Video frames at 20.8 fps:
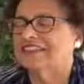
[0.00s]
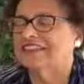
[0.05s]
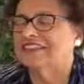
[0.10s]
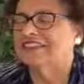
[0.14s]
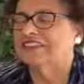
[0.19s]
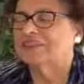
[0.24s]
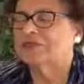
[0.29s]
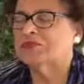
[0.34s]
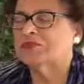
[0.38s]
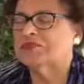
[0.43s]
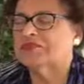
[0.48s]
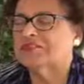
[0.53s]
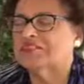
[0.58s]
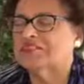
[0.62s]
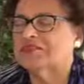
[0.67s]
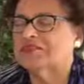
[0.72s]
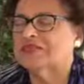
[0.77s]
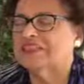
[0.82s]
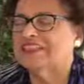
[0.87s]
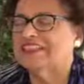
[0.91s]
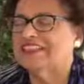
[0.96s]
This
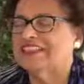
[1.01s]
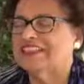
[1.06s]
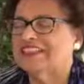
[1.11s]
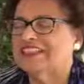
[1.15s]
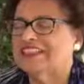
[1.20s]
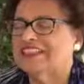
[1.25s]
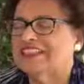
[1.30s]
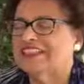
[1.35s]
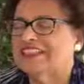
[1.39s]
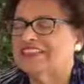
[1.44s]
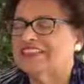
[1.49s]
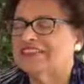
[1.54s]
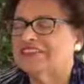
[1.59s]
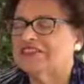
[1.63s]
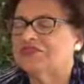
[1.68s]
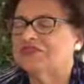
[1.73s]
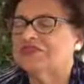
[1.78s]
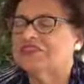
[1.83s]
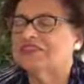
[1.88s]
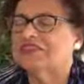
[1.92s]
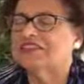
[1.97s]
morning we
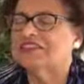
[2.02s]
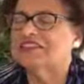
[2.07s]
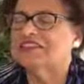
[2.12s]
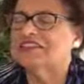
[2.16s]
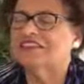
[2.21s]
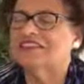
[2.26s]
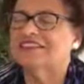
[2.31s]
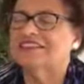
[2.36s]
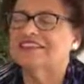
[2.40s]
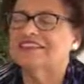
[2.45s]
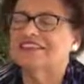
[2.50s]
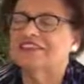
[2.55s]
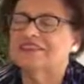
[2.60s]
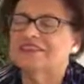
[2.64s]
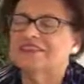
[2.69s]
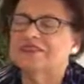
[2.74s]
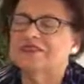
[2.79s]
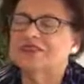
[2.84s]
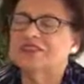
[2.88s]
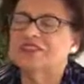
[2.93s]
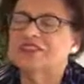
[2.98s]
focus on
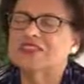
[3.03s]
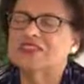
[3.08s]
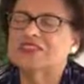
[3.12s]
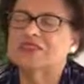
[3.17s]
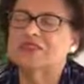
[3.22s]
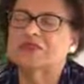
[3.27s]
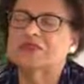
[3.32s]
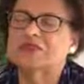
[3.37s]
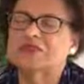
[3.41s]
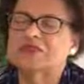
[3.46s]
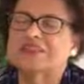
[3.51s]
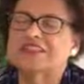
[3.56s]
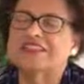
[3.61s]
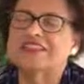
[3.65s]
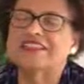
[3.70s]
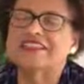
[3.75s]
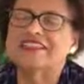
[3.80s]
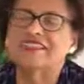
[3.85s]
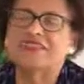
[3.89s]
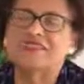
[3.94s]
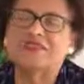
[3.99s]
wisdom and
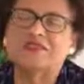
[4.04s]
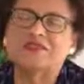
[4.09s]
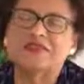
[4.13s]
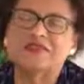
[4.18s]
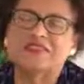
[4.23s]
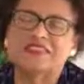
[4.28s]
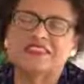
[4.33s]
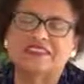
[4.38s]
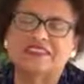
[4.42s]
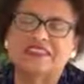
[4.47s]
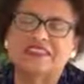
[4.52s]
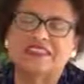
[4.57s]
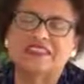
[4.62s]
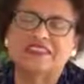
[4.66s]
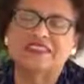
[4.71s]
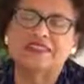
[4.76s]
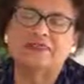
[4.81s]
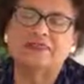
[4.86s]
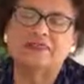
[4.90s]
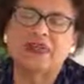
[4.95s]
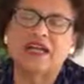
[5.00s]
love and
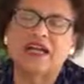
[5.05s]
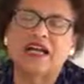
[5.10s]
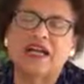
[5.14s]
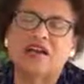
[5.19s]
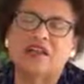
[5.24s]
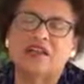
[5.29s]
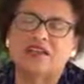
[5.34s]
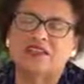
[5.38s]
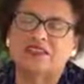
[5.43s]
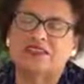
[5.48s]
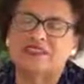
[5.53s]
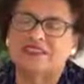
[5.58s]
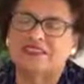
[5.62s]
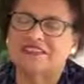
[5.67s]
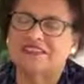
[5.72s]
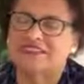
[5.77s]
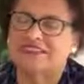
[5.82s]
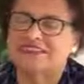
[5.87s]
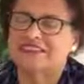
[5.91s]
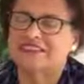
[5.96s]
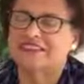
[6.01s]
power,
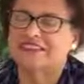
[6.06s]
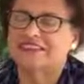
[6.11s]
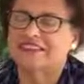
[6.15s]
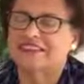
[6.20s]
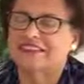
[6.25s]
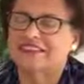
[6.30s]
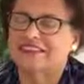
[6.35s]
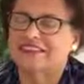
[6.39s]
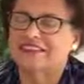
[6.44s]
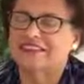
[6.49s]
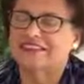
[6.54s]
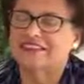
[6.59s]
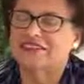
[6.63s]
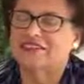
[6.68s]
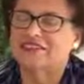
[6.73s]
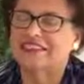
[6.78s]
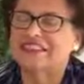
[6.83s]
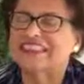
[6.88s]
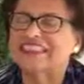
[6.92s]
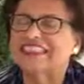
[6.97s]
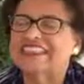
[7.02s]

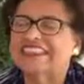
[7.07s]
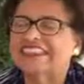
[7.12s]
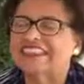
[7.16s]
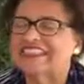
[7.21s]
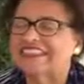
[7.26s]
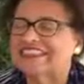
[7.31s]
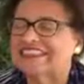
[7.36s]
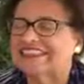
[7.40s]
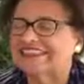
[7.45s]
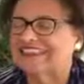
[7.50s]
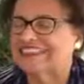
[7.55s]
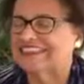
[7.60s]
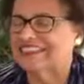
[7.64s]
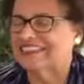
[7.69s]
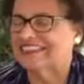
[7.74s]
release,